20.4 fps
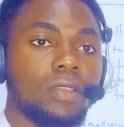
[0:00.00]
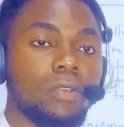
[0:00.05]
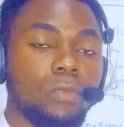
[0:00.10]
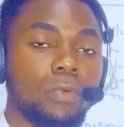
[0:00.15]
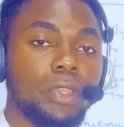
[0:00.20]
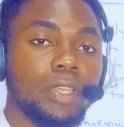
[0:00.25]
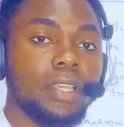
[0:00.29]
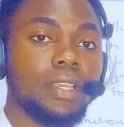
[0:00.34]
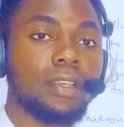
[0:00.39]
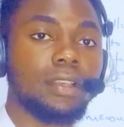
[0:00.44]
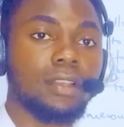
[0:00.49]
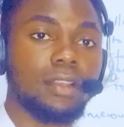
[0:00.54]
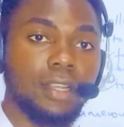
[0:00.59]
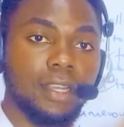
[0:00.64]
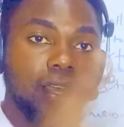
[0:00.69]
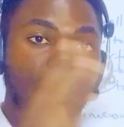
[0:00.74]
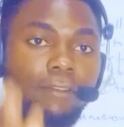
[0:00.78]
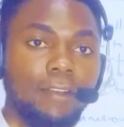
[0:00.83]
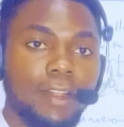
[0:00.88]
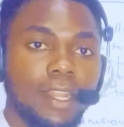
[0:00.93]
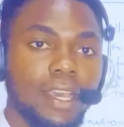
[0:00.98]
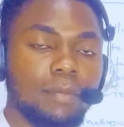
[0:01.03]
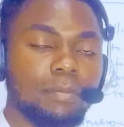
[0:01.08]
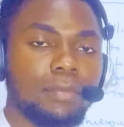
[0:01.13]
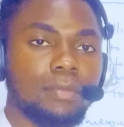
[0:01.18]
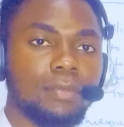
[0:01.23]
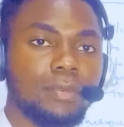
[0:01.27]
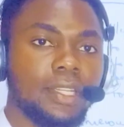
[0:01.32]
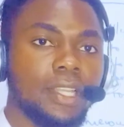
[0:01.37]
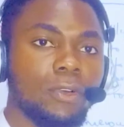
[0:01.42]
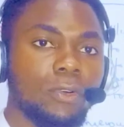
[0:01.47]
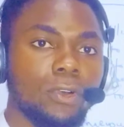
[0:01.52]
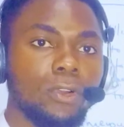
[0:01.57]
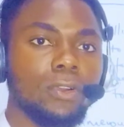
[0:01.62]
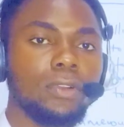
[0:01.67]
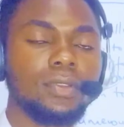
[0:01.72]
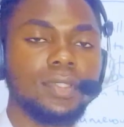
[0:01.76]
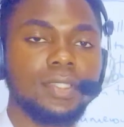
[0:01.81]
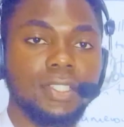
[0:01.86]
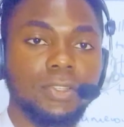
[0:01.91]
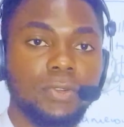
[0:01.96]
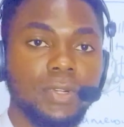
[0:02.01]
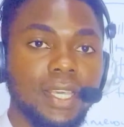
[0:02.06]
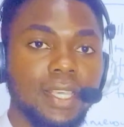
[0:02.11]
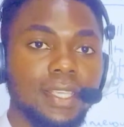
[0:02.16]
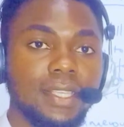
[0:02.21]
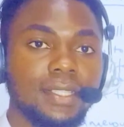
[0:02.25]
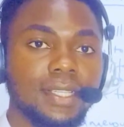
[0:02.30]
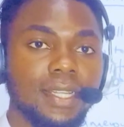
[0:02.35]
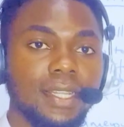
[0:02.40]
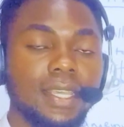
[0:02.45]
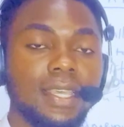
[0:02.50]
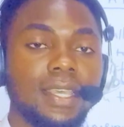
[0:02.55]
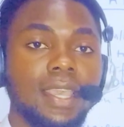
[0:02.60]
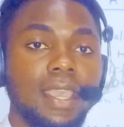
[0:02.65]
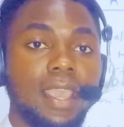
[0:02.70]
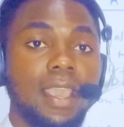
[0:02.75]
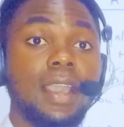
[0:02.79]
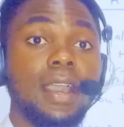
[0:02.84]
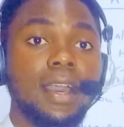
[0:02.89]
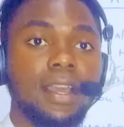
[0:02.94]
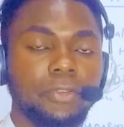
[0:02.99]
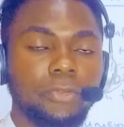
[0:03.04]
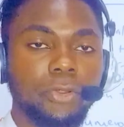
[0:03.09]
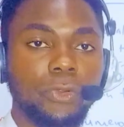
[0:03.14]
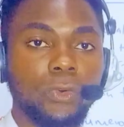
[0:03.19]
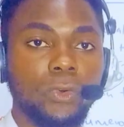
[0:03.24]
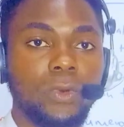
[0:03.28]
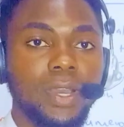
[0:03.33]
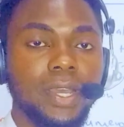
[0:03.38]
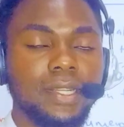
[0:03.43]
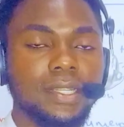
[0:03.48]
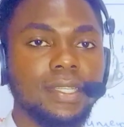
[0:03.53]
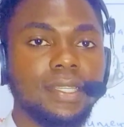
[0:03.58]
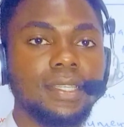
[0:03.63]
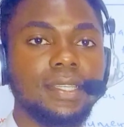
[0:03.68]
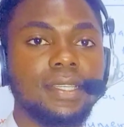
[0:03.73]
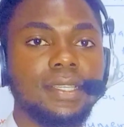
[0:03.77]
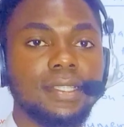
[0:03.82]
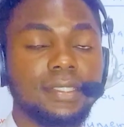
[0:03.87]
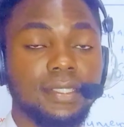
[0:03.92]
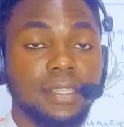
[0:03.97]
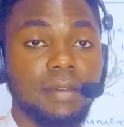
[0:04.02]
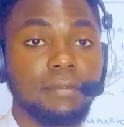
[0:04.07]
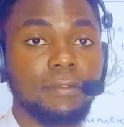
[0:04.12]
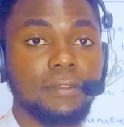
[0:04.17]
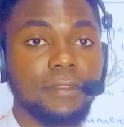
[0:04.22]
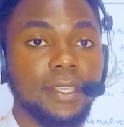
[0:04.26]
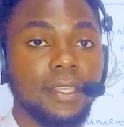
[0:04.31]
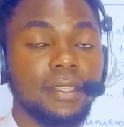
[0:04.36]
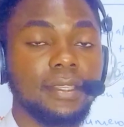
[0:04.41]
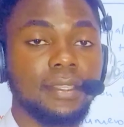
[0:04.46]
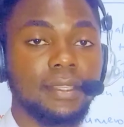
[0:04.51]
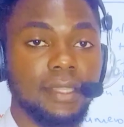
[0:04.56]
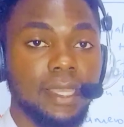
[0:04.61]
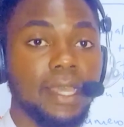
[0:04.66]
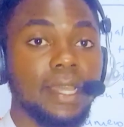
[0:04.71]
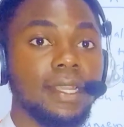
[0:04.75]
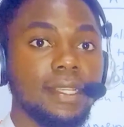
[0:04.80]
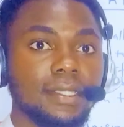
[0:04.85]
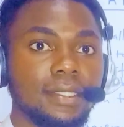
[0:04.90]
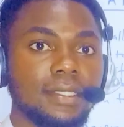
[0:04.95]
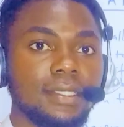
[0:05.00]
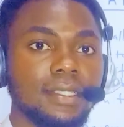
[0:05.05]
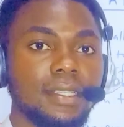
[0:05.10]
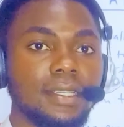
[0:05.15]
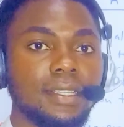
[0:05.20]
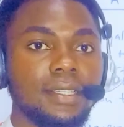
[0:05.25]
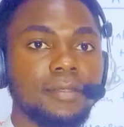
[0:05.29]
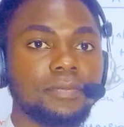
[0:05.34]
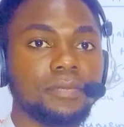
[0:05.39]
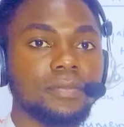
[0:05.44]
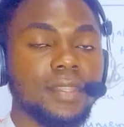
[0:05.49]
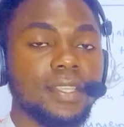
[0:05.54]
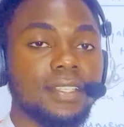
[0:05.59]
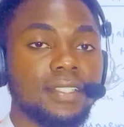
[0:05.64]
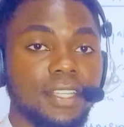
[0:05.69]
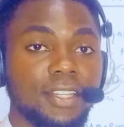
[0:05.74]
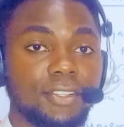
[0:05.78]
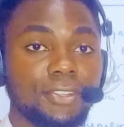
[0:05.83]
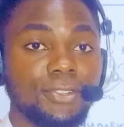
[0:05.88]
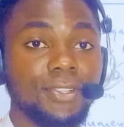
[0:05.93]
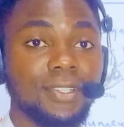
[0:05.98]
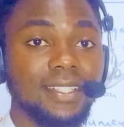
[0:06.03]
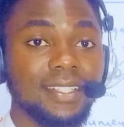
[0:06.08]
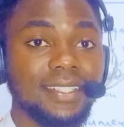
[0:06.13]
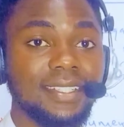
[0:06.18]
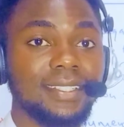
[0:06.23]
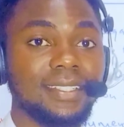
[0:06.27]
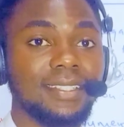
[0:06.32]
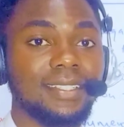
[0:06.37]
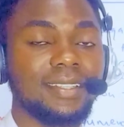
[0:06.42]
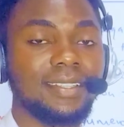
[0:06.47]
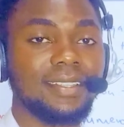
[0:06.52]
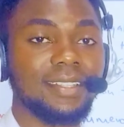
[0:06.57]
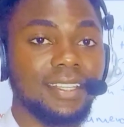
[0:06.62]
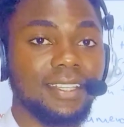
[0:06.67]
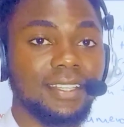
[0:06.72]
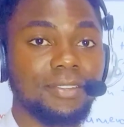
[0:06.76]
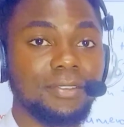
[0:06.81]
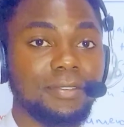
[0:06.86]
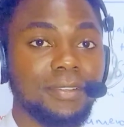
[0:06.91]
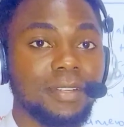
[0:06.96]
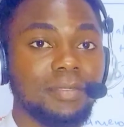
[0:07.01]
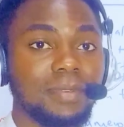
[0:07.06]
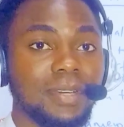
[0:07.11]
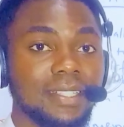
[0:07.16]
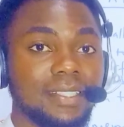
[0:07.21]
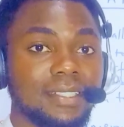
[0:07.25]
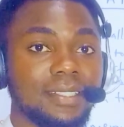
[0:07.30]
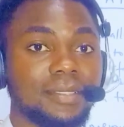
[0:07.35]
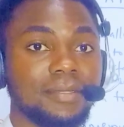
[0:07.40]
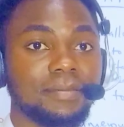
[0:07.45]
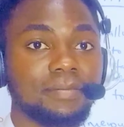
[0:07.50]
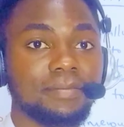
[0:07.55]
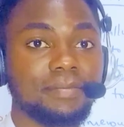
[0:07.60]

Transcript: we cover up the whole cellular injury and we look at something else. Stay tuned. Thank you very much.